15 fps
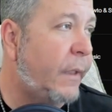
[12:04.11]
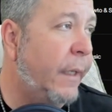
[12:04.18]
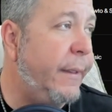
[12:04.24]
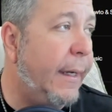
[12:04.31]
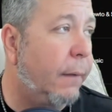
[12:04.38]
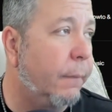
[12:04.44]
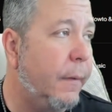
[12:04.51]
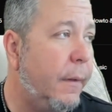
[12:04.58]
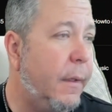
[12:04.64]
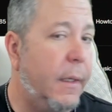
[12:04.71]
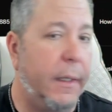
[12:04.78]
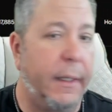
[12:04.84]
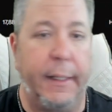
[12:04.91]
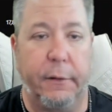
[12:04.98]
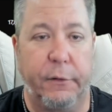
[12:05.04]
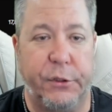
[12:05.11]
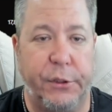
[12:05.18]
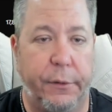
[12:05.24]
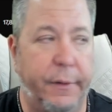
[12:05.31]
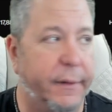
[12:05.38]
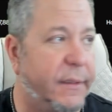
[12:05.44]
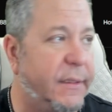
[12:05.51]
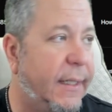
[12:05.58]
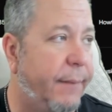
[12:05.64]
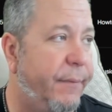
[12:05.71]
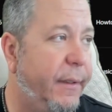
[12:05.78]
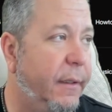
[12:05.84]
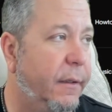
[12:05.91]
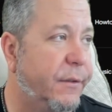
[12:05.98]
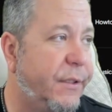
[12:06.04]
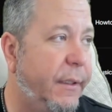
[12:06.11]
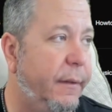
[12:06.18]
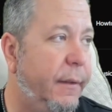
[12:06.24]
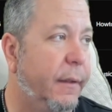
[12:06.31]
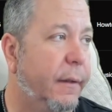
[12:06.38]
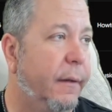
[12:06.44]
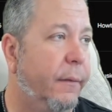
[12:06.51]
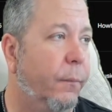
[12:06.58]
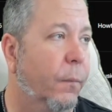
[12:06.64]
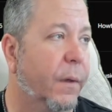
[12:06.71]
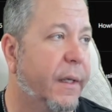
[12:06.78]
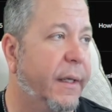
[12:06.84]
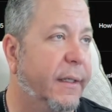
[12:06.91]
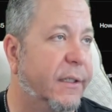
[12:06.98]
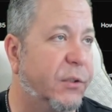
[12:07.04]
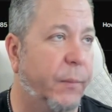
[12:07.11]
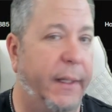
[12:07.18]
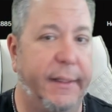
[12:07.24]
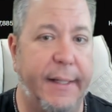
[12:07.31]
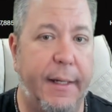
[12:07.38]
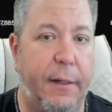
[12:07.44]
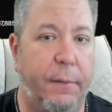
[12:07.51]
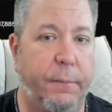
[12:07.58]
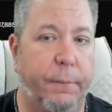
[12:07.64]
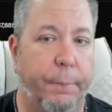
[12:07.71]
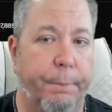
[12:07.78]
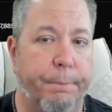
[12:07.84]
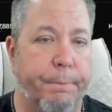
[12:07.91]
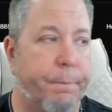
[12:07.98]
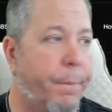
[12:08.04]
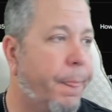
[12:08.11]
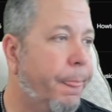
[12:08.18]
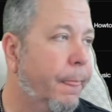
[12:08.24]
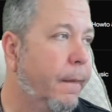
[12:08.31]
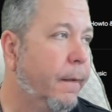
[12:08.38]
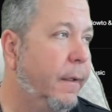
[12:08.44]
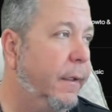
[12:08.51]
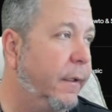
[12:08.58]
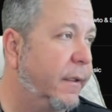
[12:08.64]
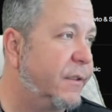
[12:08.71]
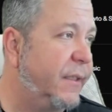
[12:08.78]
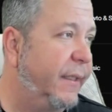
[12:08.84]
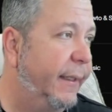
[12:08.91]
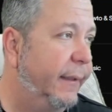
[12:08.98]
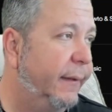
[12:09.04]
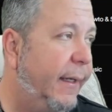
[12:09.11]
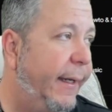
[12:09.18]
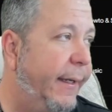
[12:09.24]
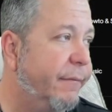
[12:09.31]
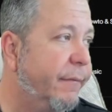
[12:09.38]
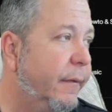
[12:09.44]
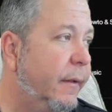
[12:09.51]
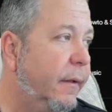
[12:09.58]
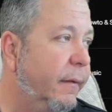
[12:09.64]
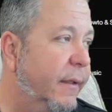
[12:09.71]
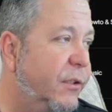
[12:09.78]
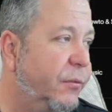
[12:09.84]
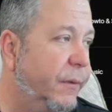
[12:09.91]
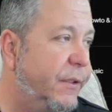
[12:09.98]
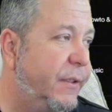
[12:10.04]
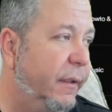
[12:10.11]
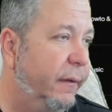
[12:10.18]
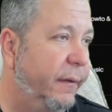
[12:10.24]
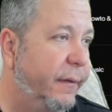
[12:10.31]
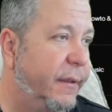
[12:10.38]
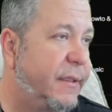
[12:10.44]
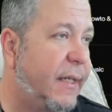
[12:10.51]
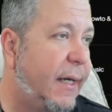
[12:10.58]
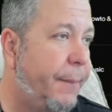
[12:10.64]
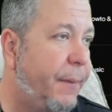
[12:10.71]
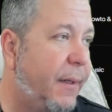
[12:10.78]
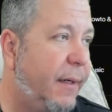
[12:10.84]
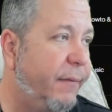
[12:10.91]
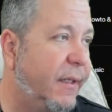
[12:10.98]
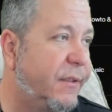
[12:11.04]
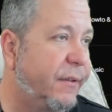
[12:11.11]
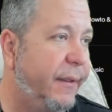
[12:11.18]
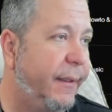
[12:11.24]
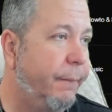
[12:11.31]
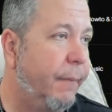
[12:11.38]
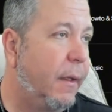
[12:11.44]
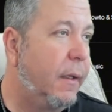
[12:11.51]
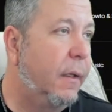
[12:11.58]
Now, it'll show you the top videos here, working its way down, and you can see that live. This one's still at the top, obviously.